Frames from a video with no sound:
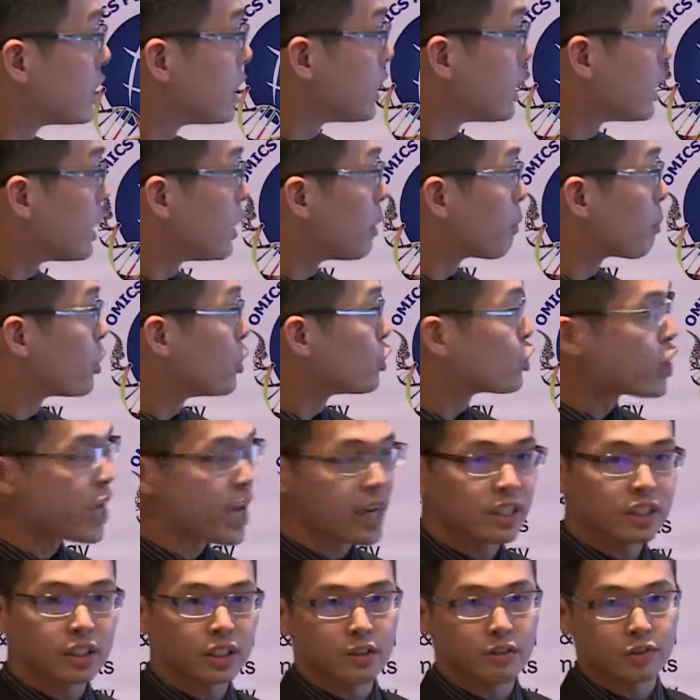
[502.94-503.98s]
the
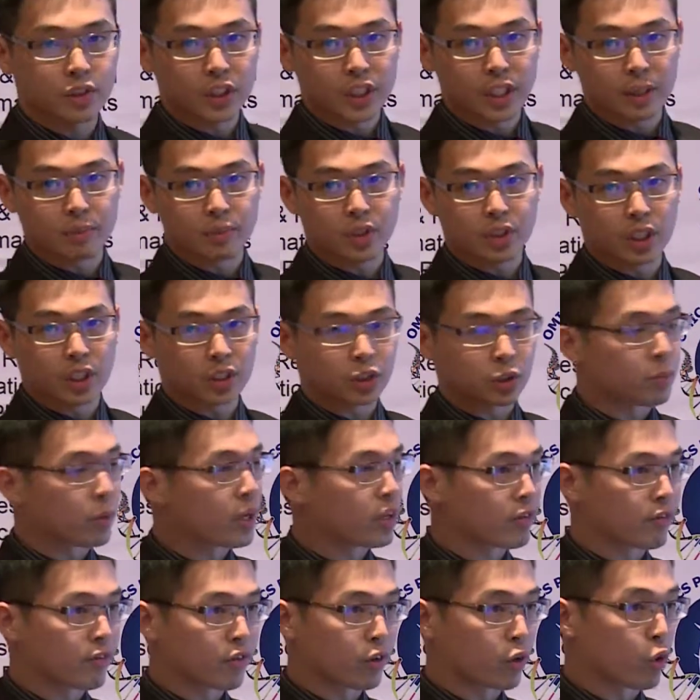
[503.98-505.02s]
putative stem cells
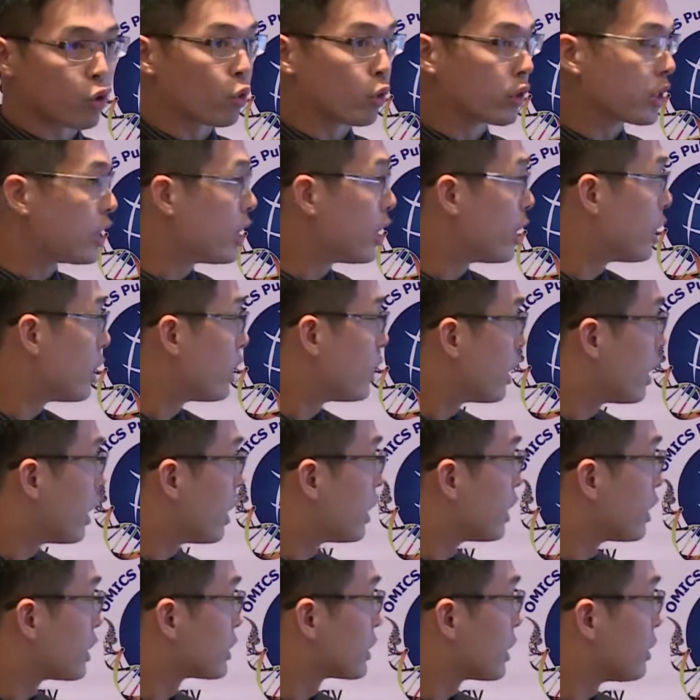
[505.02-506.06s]
marker for cornea
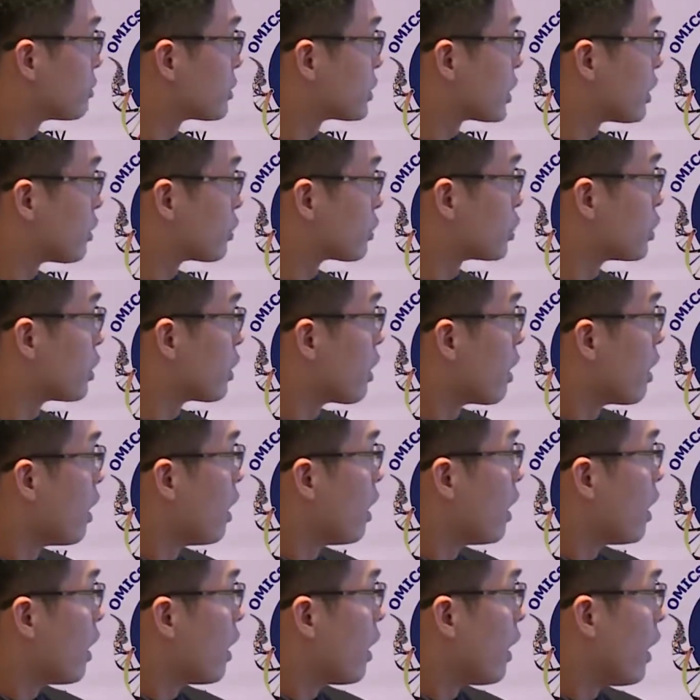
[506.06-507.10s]
stem cells.
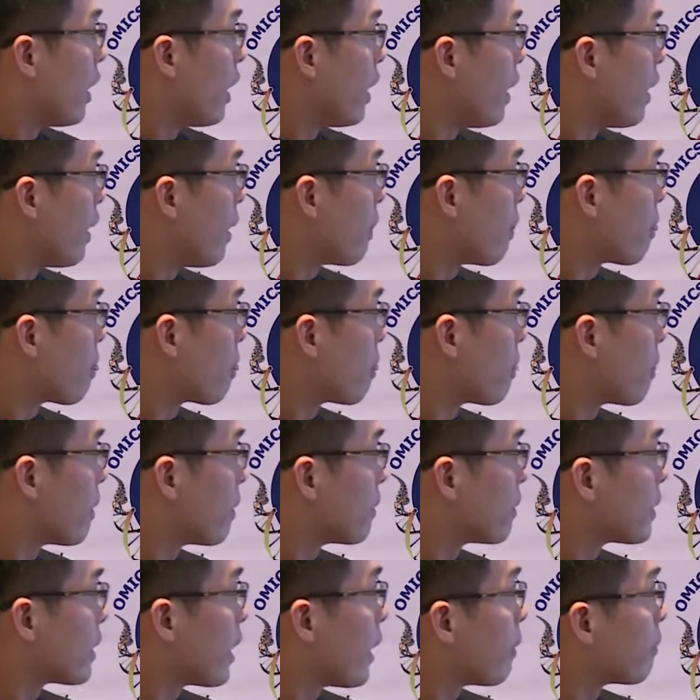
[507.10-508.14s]
And
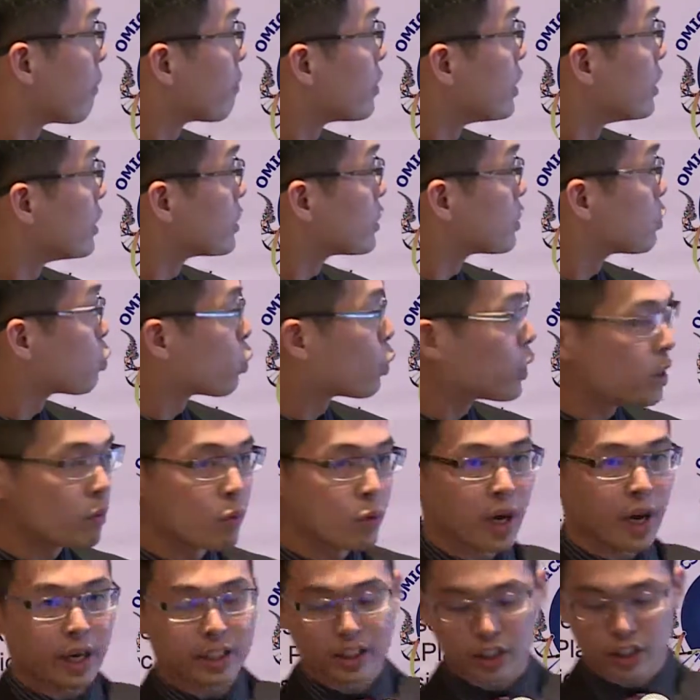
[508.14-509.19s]
yeah, this
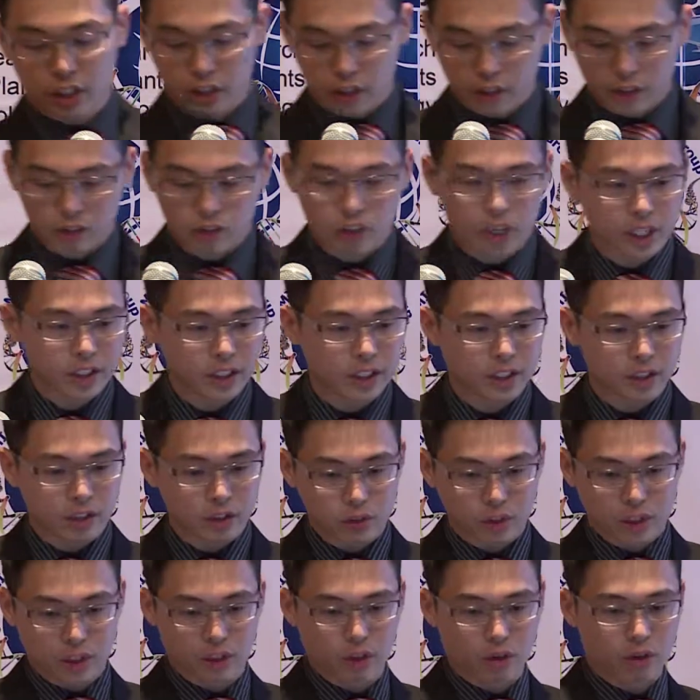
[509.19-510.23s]
we actually characterize it
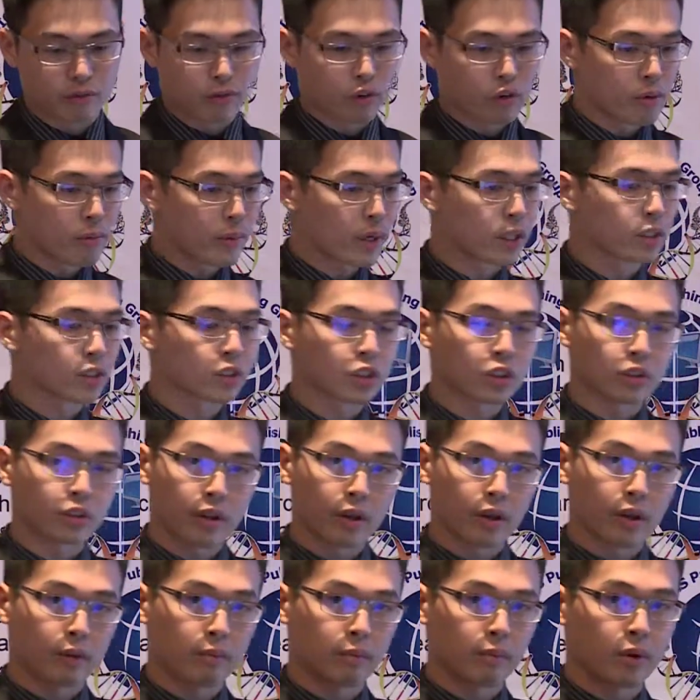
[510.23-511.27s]
using the peripheral microscope
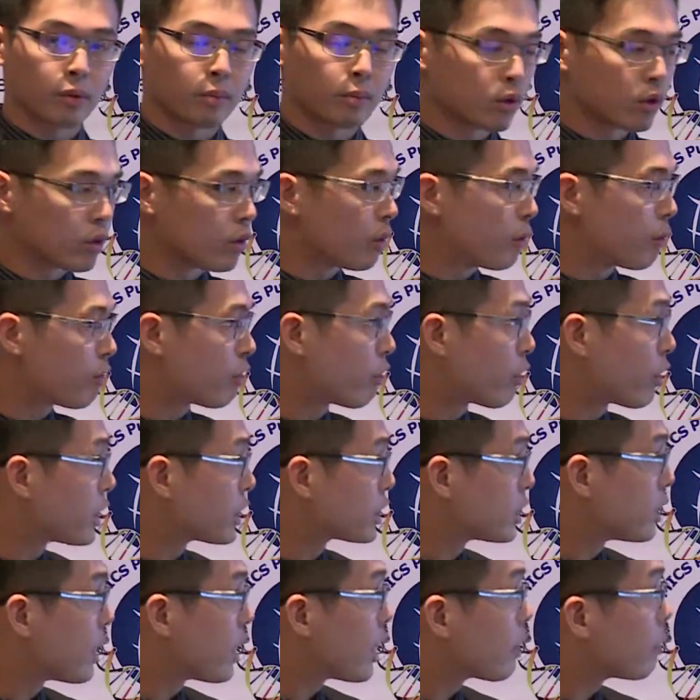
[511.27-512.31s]
and
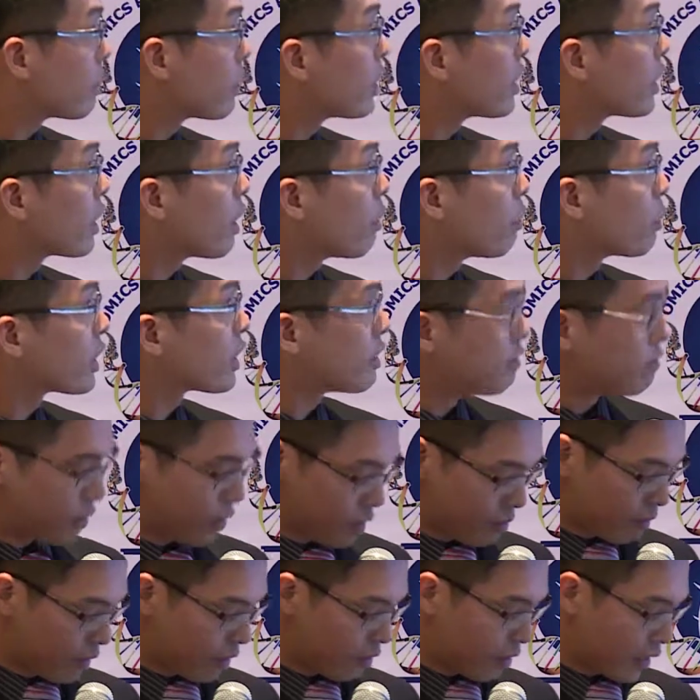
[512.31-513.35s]
immunofluorescent labeling, and we
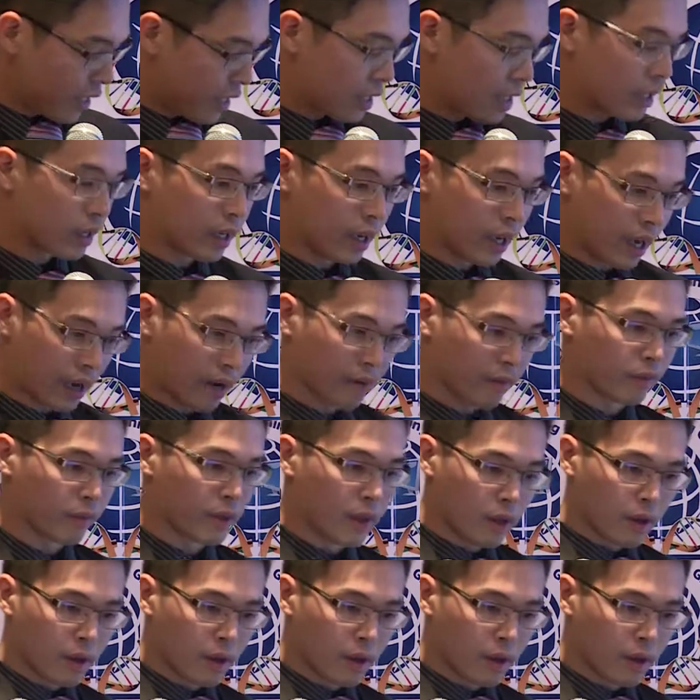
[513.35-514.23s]
confirm that they have